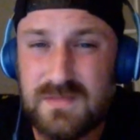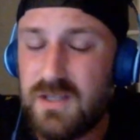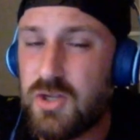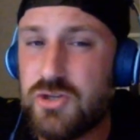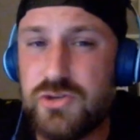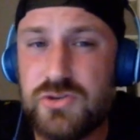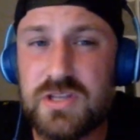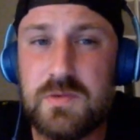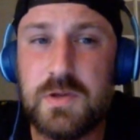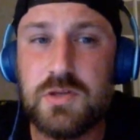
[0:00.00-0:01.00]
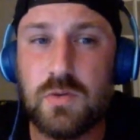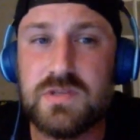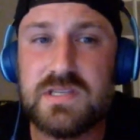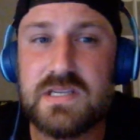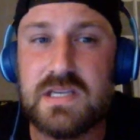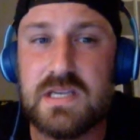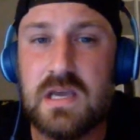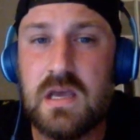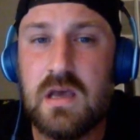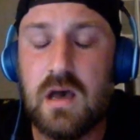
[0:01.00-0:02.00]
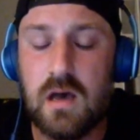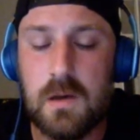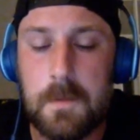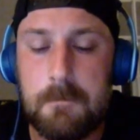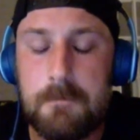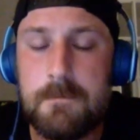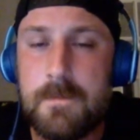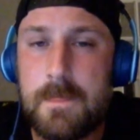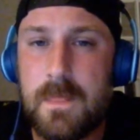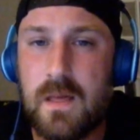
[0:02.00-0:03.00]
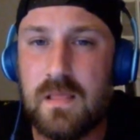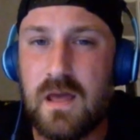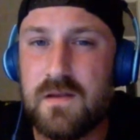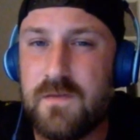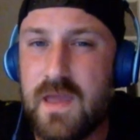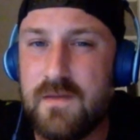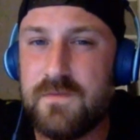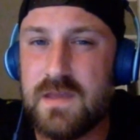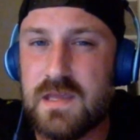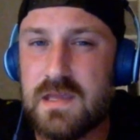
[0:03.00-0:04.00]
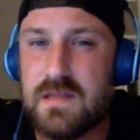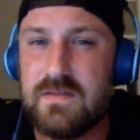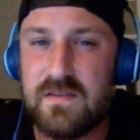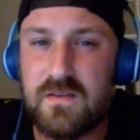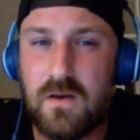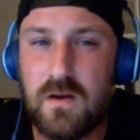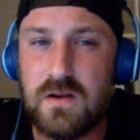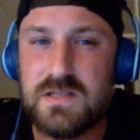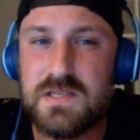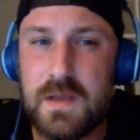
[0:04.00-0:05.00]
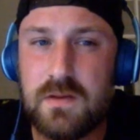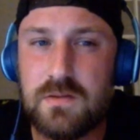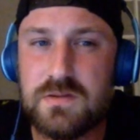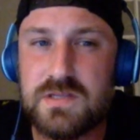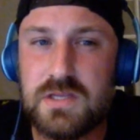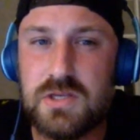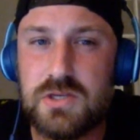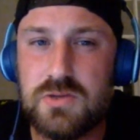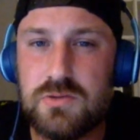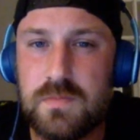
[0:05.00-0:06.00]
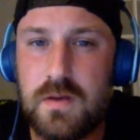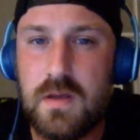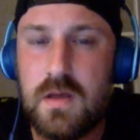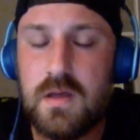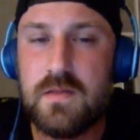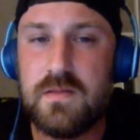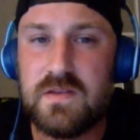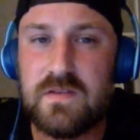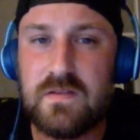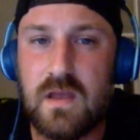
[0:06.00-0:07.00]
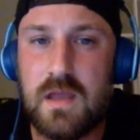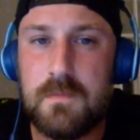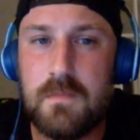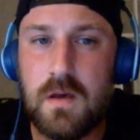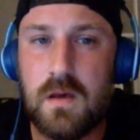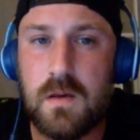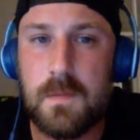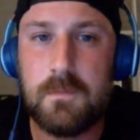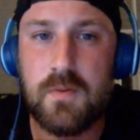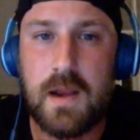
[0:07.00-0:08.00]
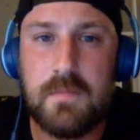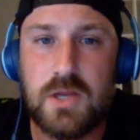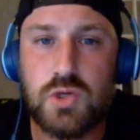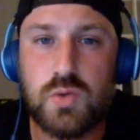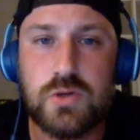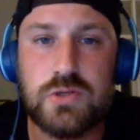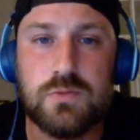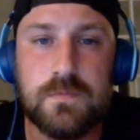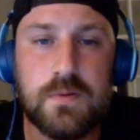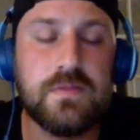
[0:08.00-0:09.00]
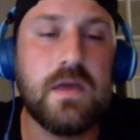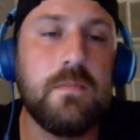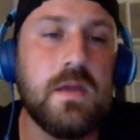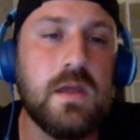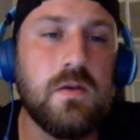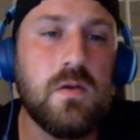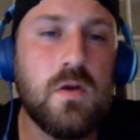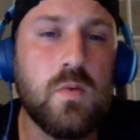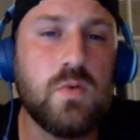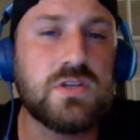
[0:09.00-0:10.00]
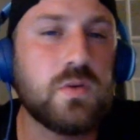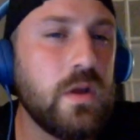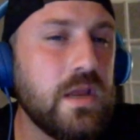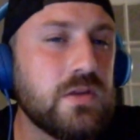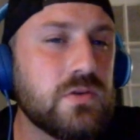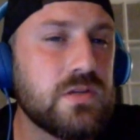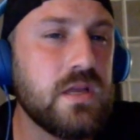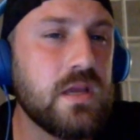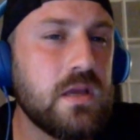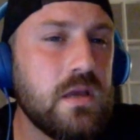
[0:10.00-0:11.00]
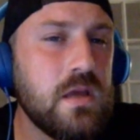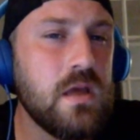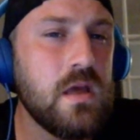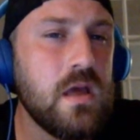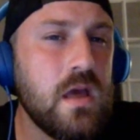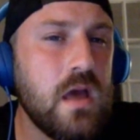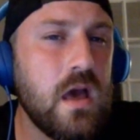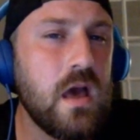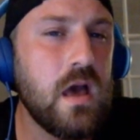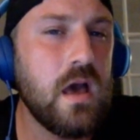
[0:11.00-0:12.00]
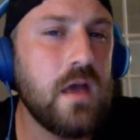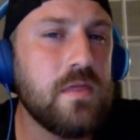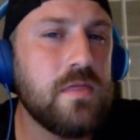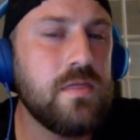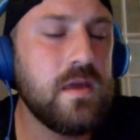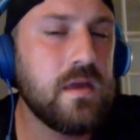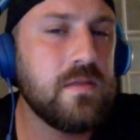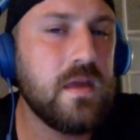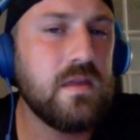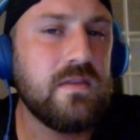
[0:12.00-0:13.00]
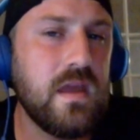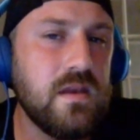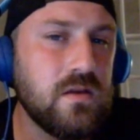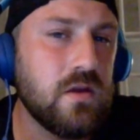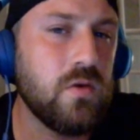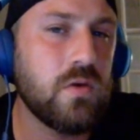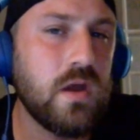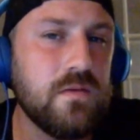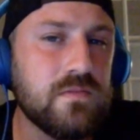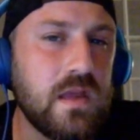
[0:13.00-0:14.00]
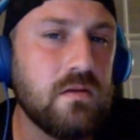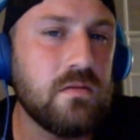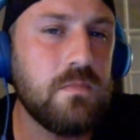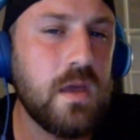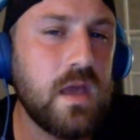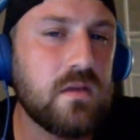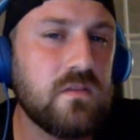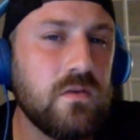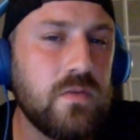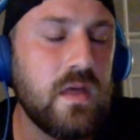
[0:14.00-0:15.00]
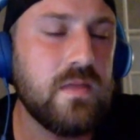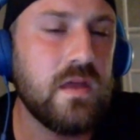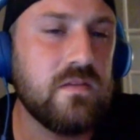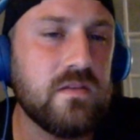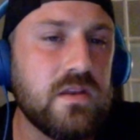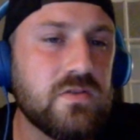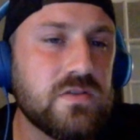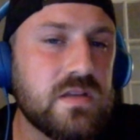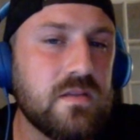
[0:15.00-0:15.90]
usually we don't see a lot of heavy discard spells in cube. This time Brad made sure to put them in, which is quite interesting. I think they tend to go kind of later in the pack, so that is interesting.